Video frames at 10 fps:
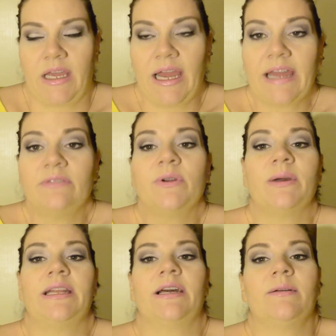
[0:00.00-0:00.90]
I have no
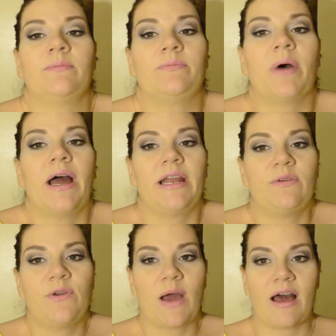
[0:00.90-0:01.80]
idea. But
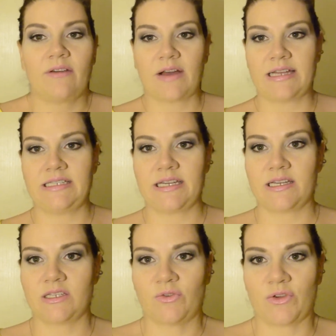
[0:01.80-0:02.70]
if you have
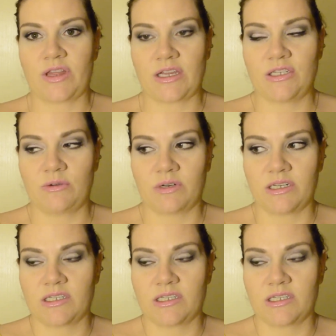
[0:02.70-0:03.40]
ideas for things you want to